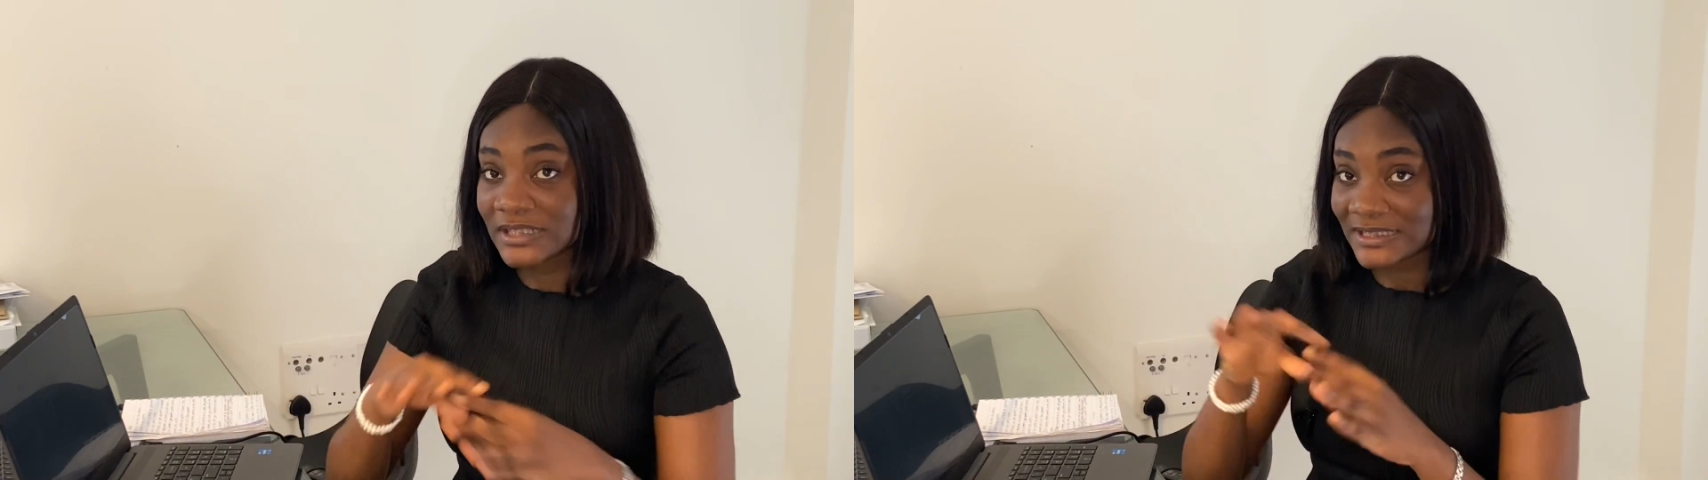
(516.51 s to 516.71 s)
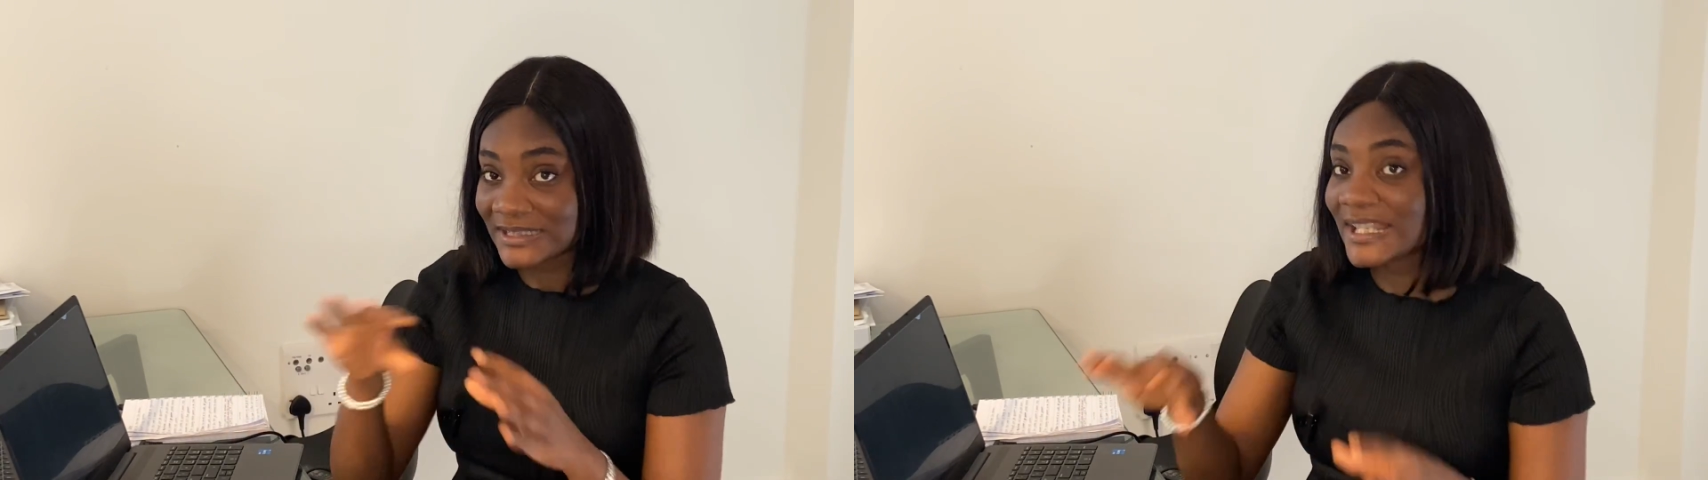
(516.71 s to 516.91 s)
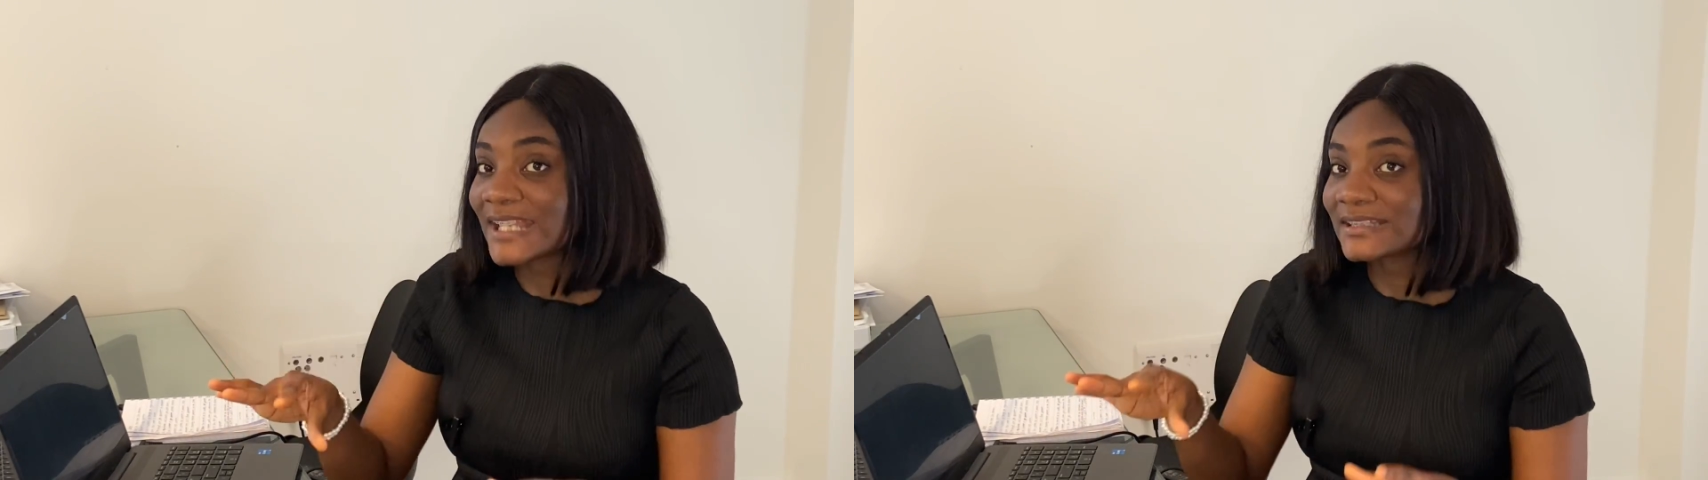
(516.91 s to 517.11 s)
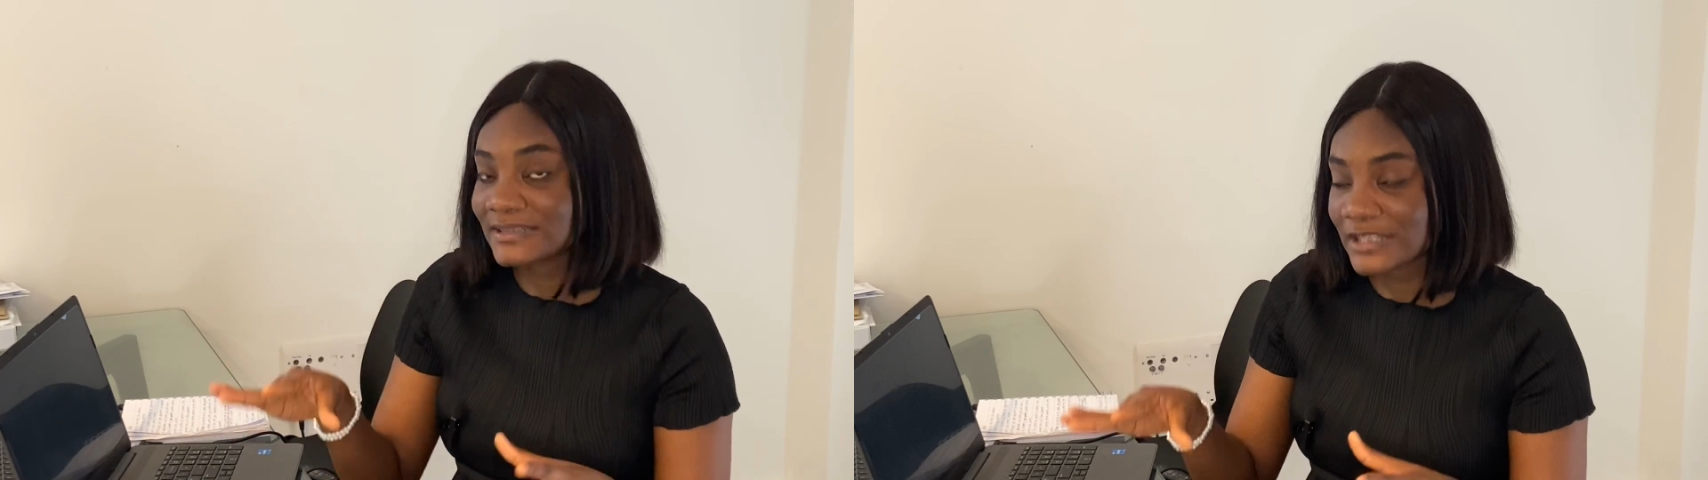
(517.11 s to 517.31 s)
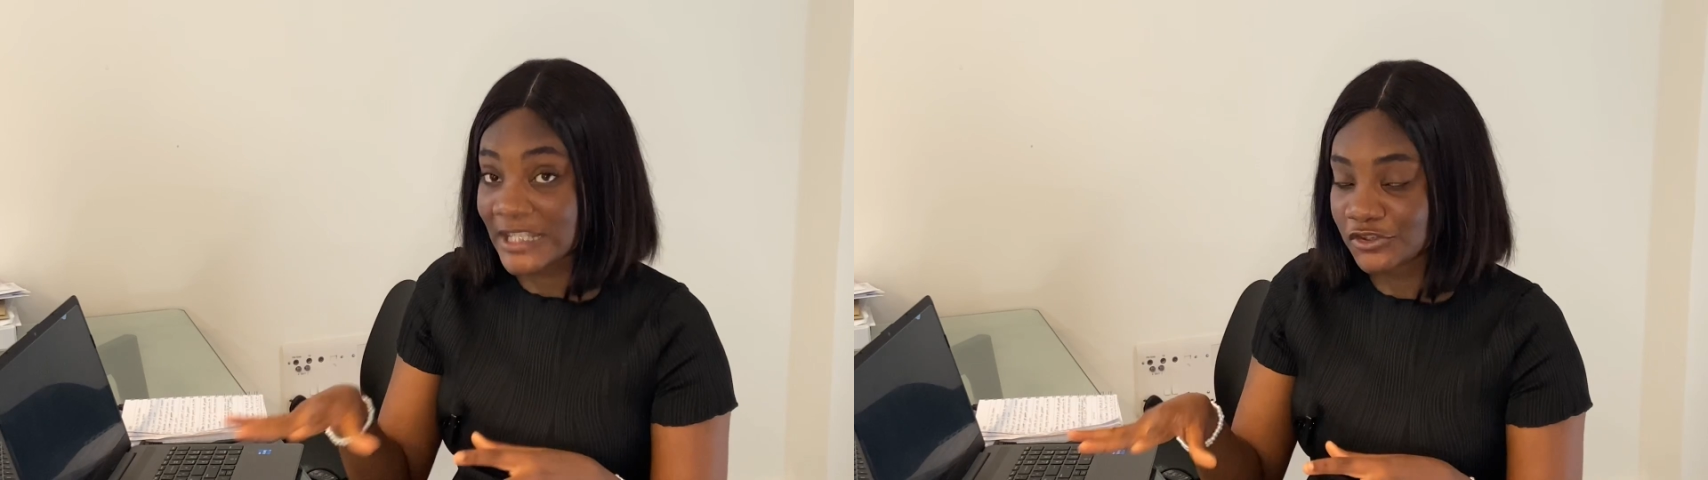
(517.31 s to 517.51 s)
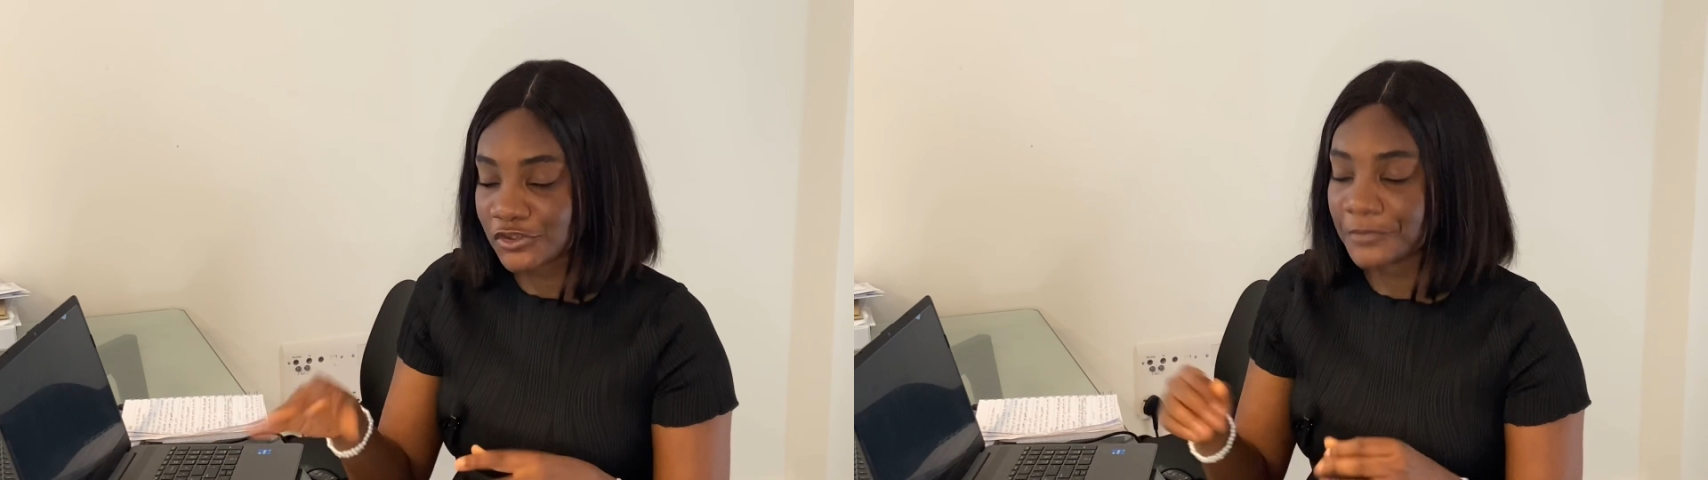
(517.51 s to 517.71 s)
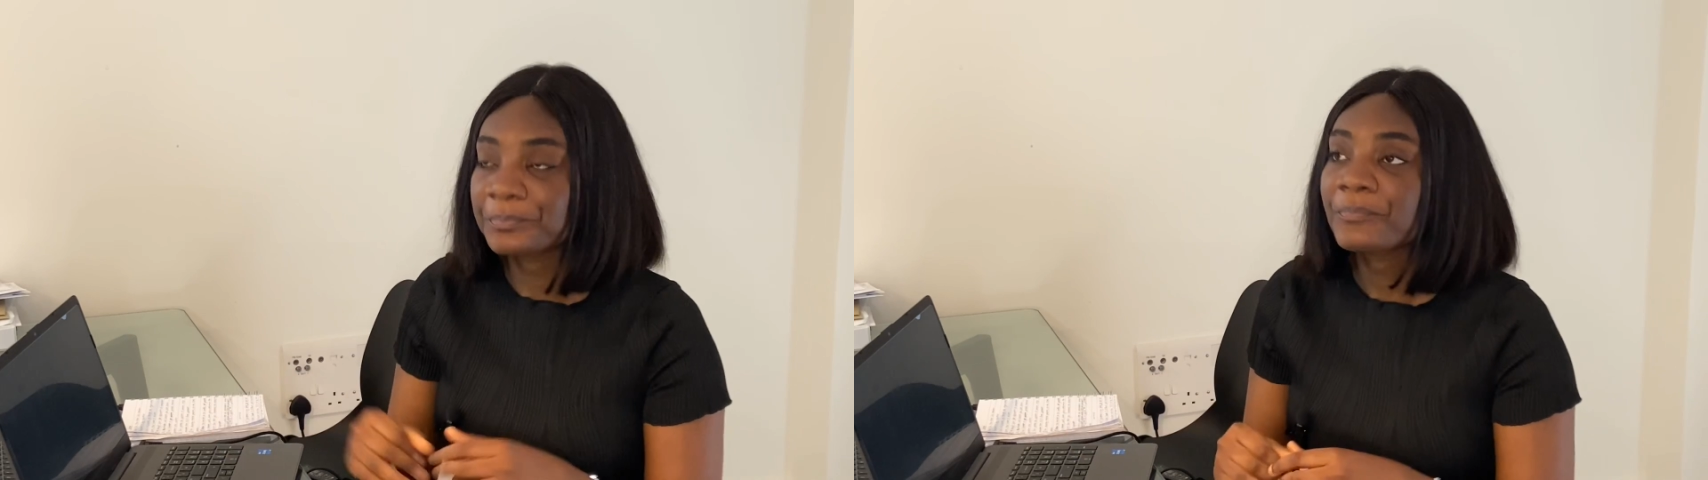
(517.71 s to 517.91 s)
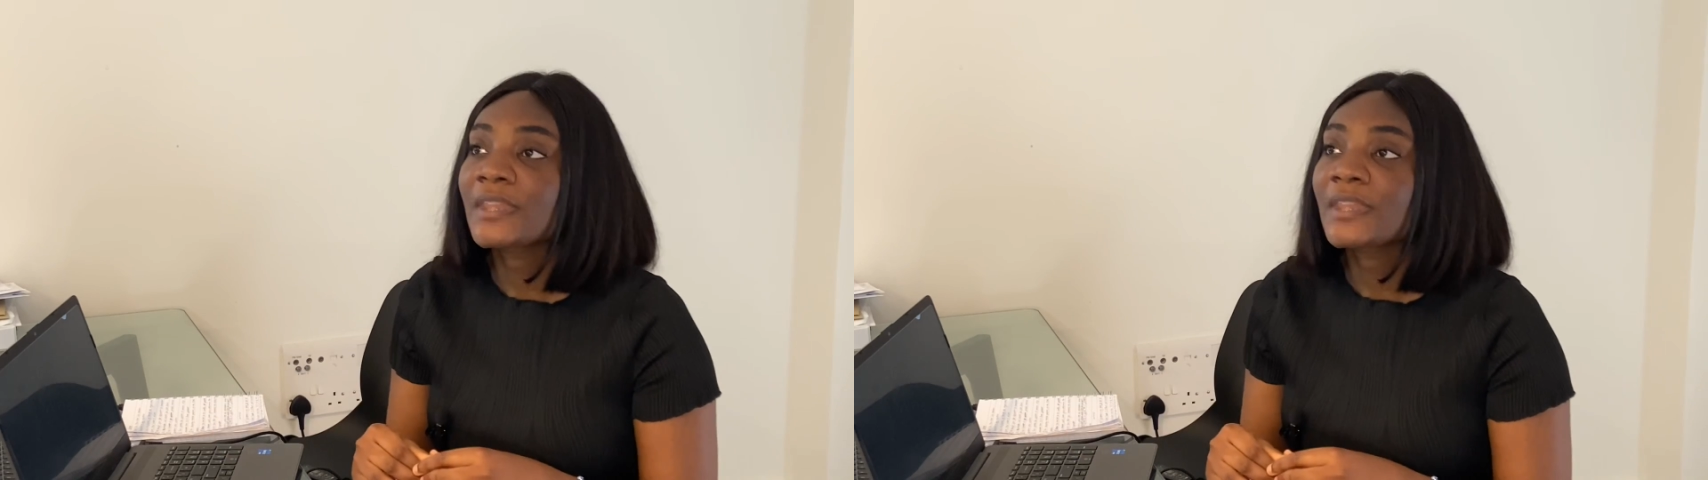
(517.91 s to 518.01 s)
in the task section.